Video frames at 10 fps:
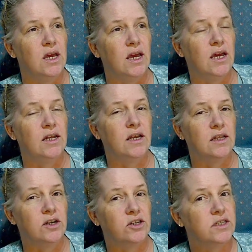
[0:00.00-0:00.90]
And
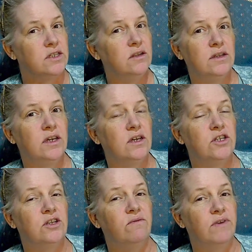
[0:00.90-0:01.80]
there's still a link
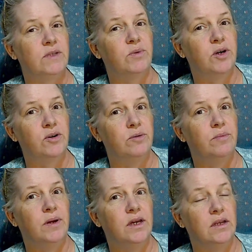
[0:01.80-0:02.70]
to the Facebook group
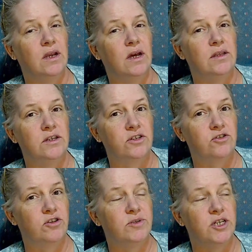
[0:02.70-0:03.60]
in the
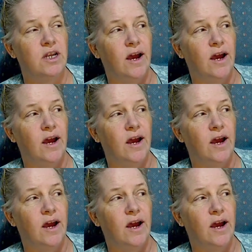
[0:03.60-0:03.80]
description.